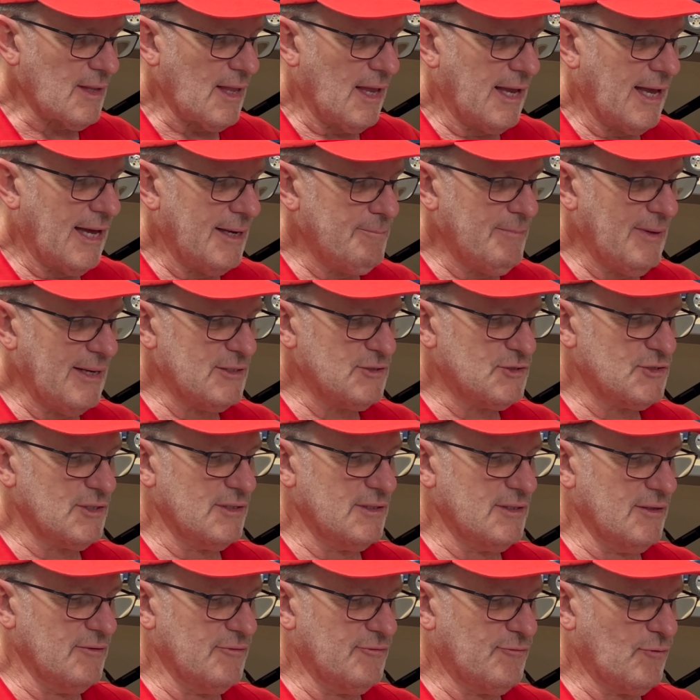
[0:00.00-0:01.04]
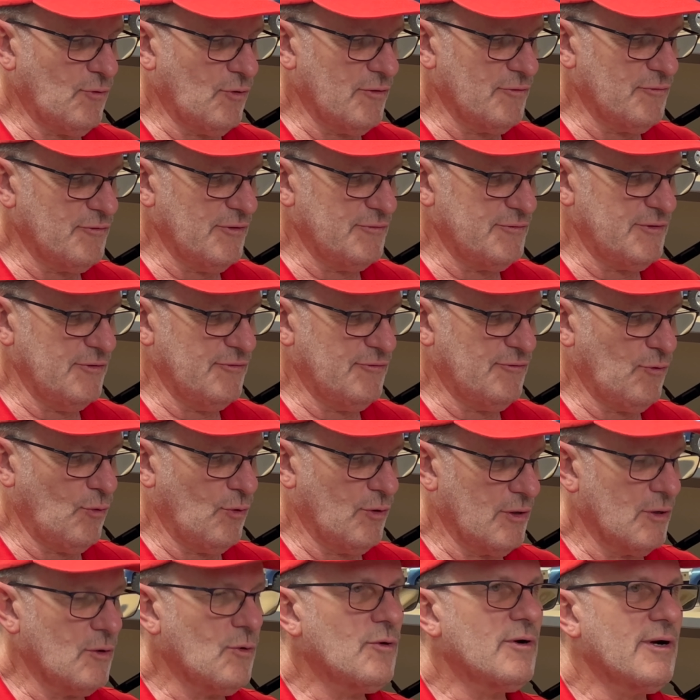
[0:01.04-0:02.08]
Ed mentioned the four
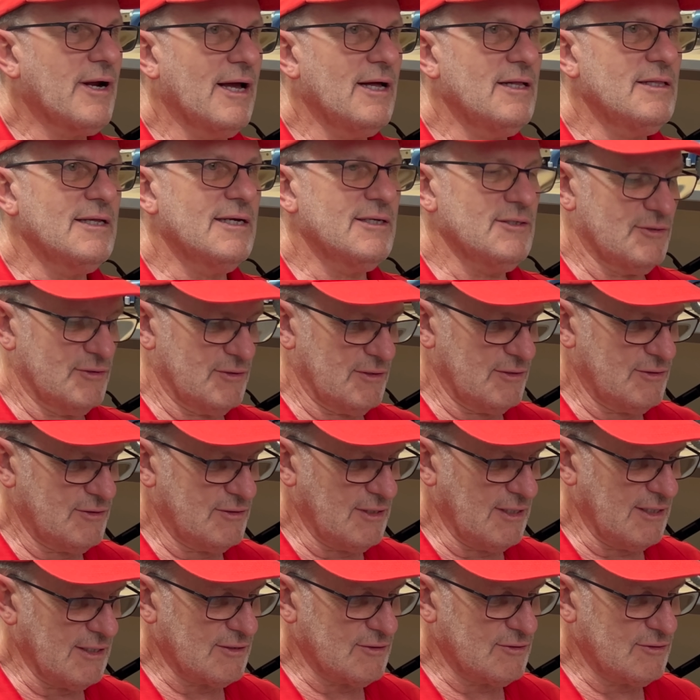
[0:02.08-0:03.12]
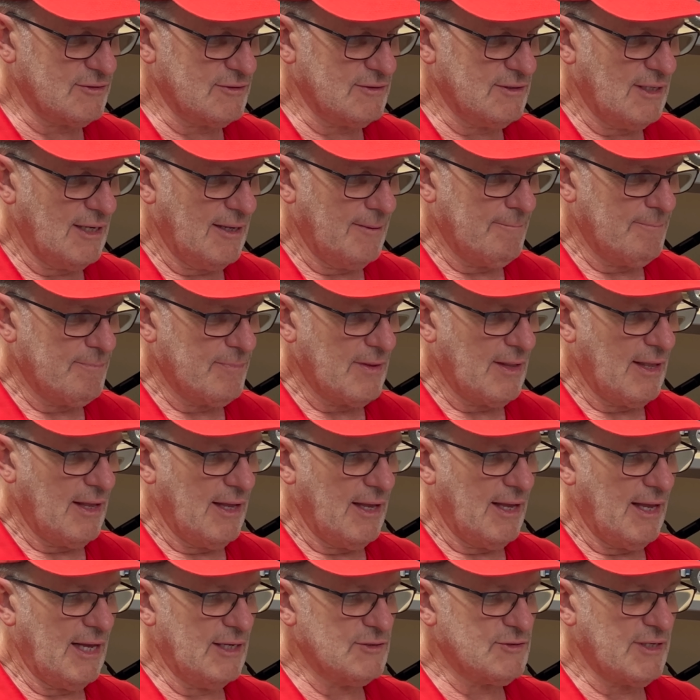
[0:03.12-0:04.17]
fifty-four or L S six
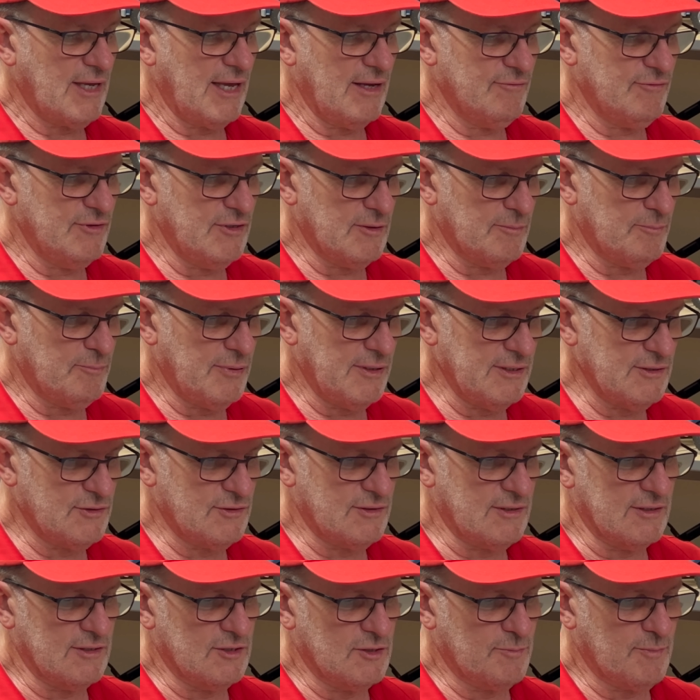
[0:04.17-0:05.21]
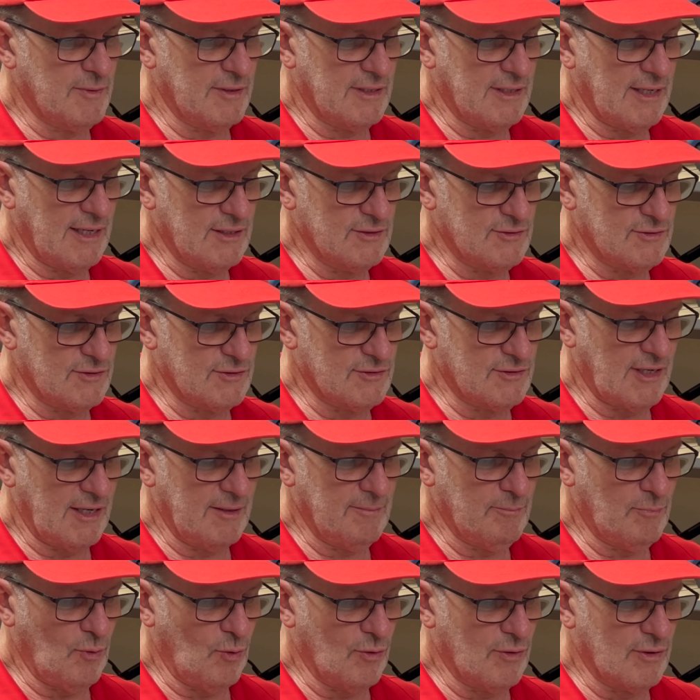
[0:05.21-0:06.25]
has heavier pistons, but it has the
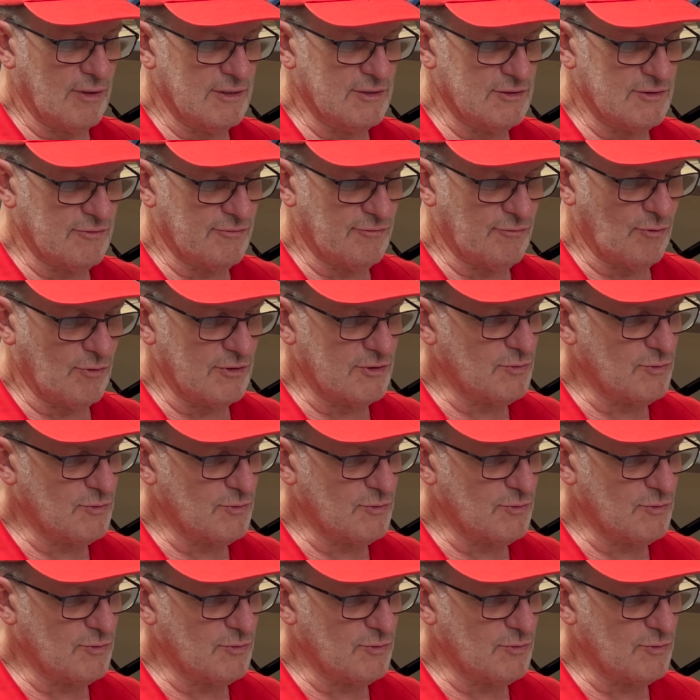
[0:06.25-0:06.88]
same bore as the four